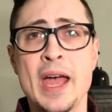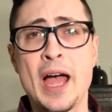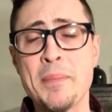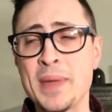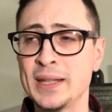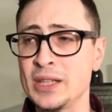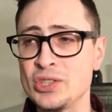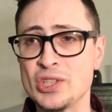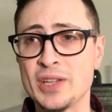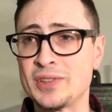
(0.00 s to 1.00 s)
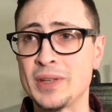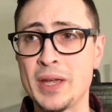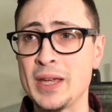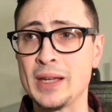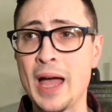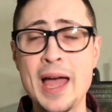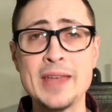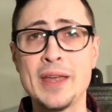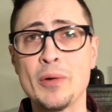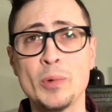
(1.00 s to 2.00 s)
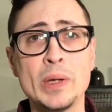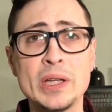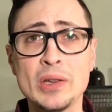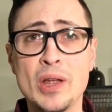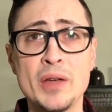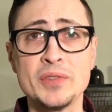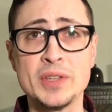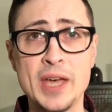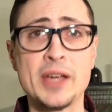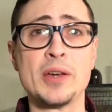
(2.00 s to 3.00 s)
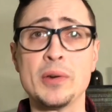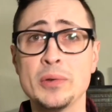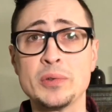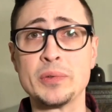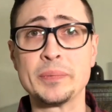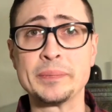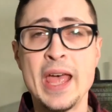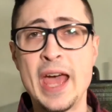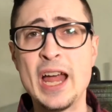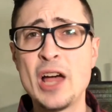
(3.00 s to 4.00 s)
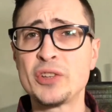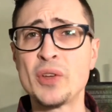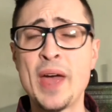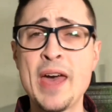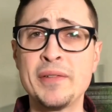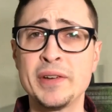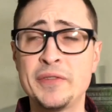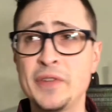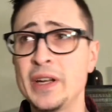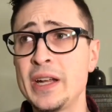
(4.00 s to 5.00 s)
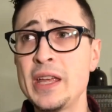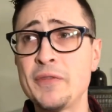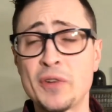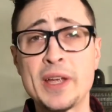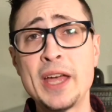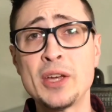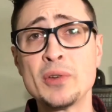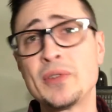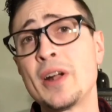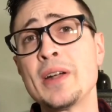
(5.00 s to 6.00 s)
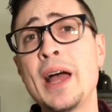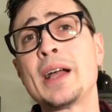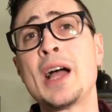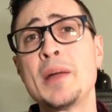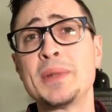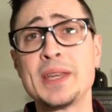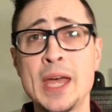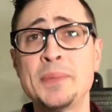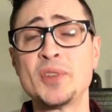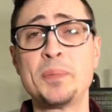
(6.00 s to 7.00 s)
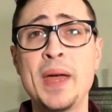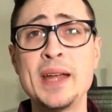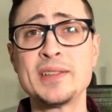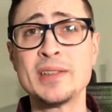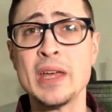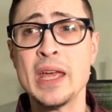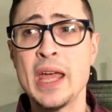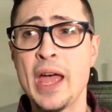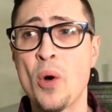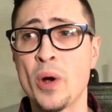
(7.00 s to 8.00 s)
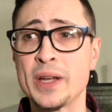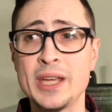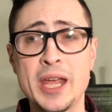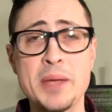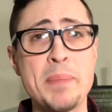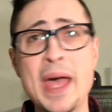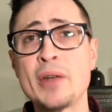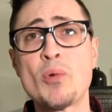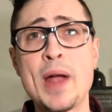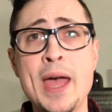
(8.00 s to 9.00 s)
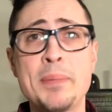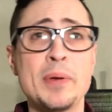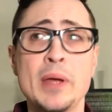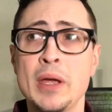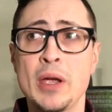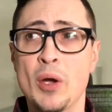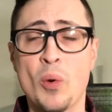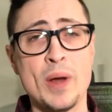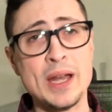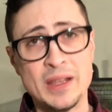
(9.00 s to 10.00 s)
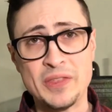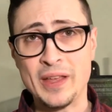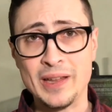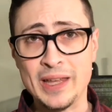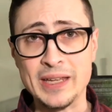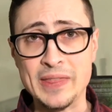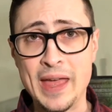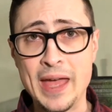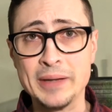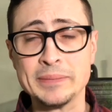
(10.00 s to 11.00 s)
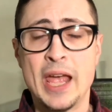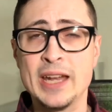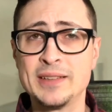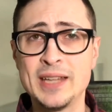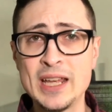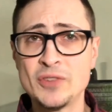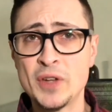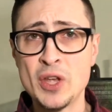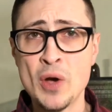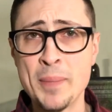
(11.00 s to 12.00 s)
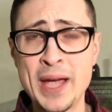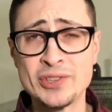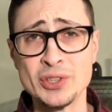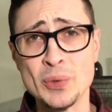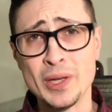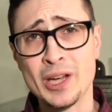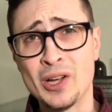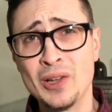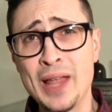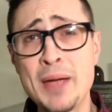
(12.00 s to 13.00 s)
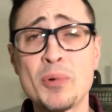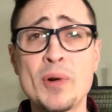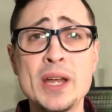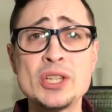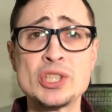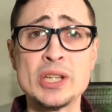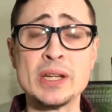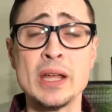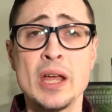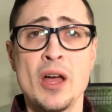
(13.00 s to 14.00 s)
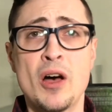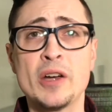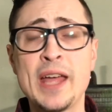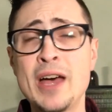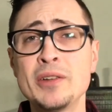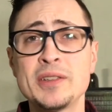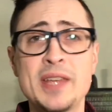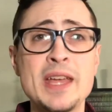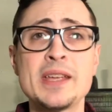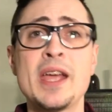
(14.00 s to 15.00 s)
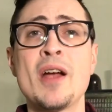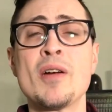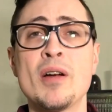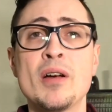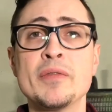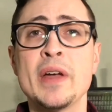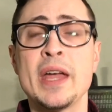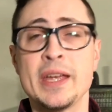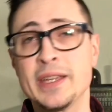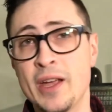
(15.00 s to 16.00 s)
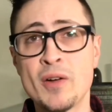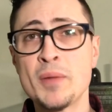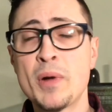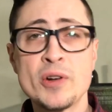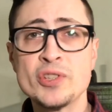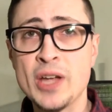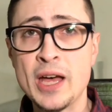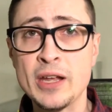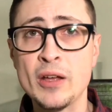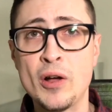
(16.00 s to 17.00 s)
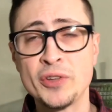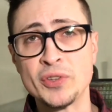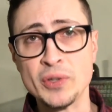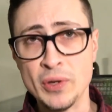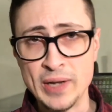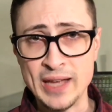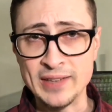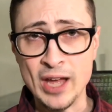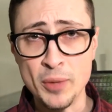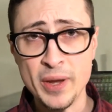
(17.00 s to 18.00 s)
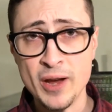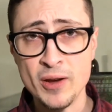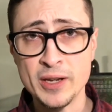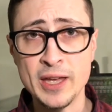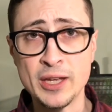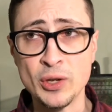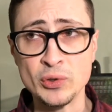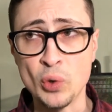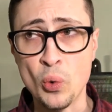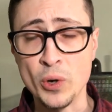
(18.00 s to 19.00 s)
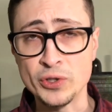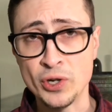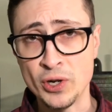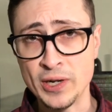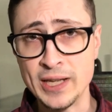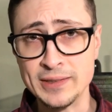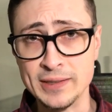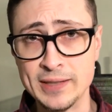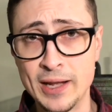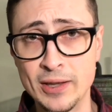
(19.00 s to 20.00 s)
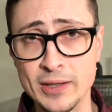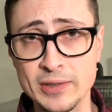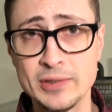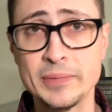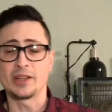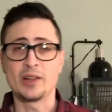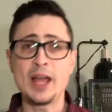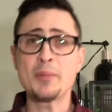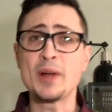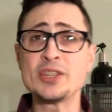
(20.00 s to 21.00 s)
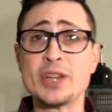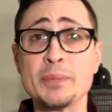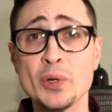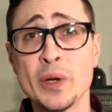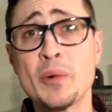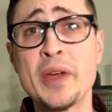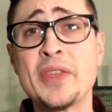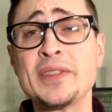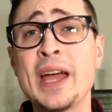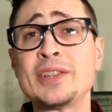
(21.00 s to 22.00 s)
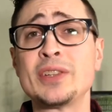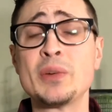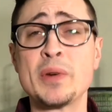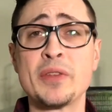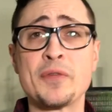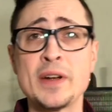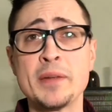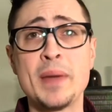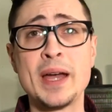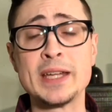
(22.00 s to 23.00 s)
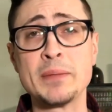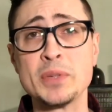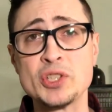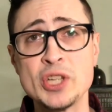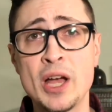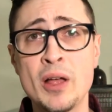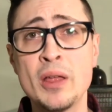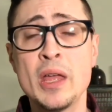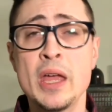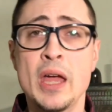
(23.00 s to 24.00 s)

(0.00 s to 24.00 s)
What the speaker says: I'm mainly just a guy that really loves geckos. And I also have an affinity for geckos that are not commonly kept as pets or get a bad rap or anything like that. And in today's video, I'm actually doing a collaboration on how to take care of Gehyra Marginata, also known as Halmahera geckos or Ternate datellas. The collaboration I'm doing with is actually with a friend of mine named Michelle.